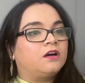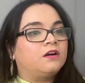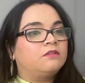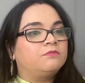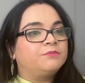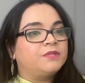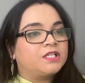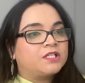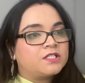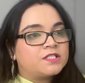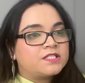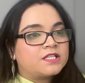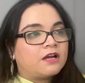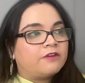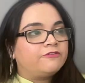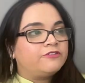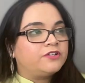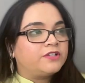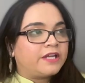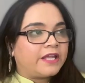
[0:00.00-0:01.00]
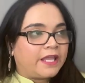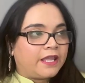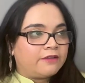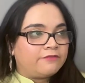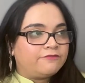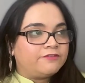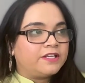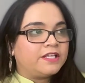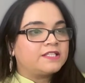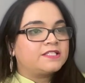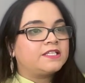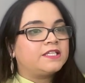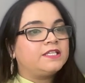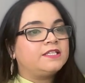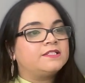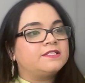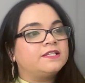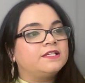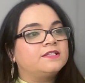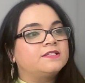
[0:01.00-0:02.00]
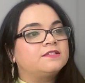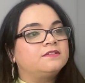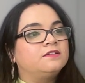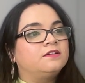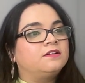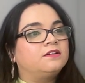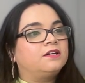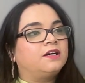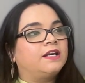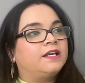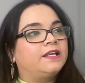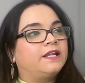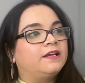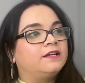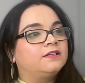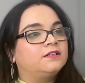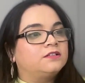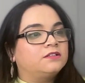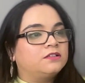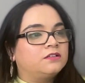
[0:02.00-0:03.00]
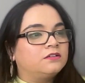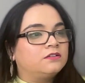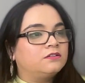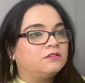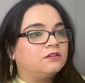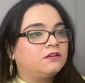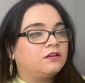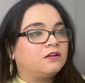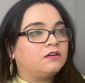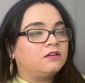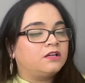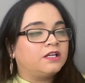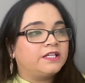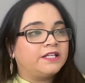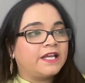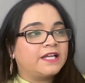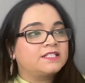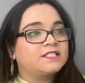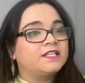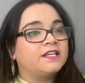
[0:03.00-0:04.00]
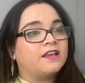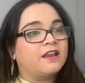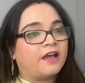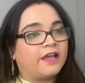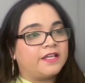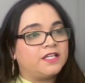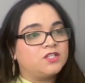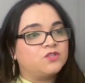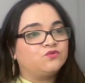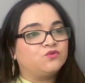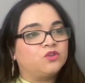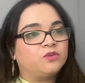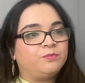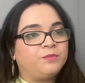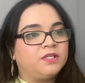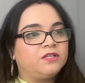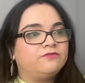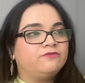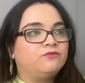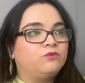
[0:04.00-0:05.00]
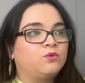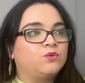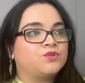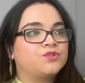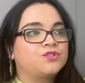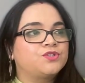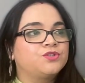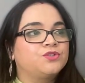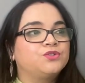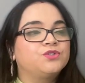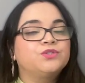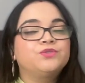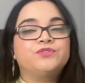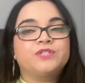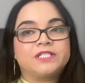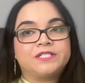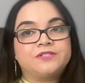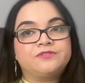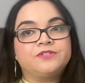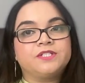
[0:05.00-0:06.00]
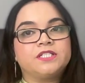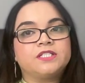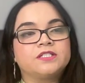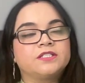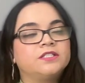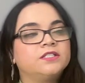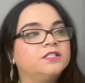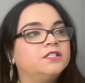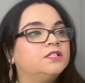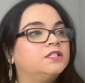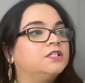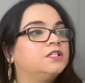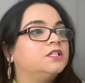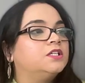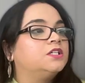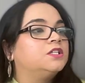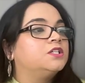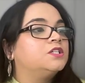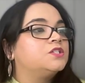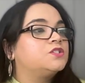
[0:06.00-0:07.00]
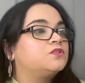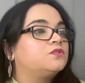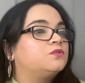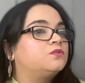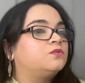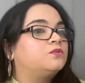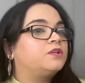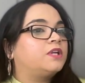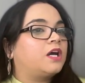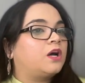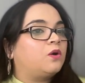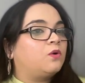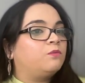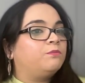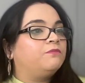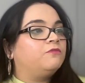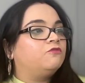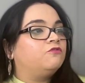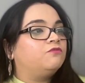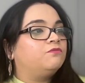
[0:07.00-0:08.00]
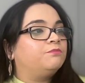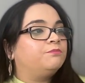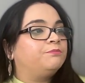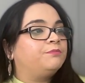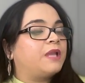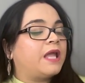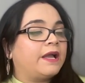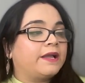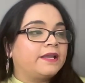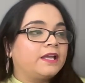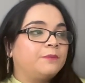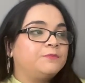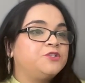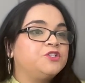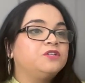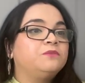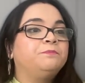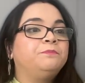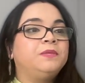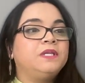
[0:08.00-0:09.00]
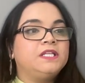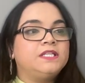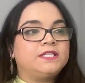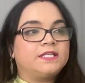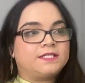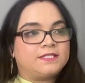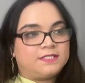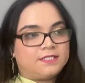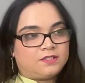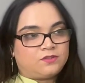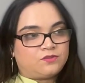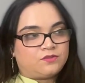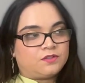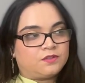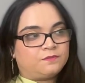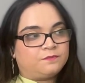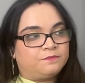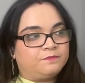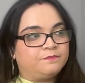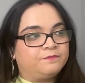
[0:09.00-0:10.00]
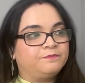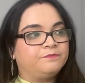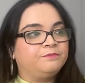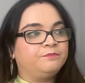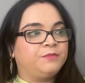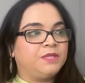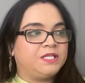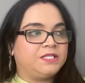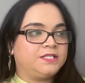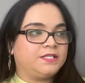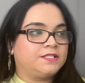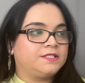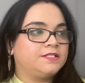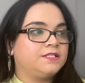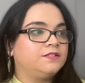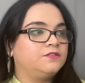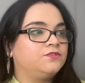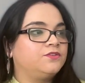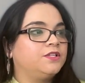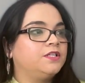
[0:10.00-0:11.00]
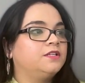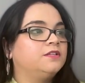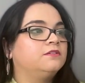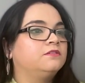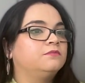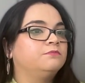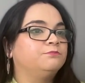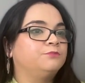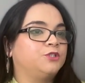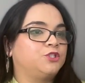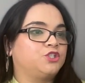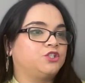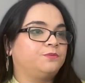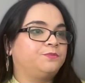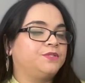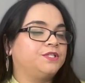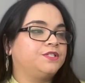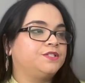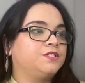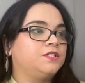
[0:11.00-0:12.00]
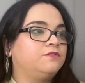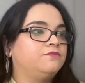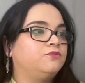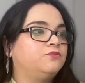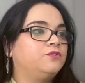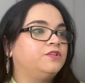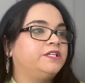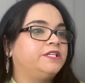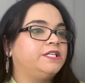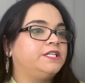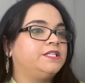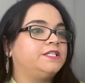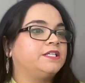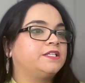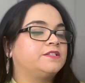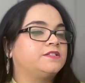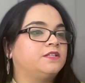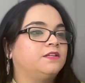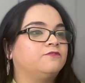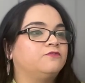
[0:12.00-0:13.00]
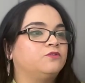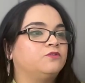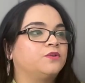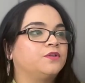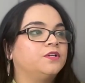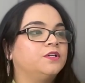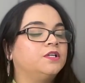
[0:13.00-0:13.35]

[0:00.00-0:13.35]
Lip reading: because after f takes e6, the attacked knight would be forced to retreat. So now black captured b takes c3, b takes c3, bishop takes c4, d takes c4.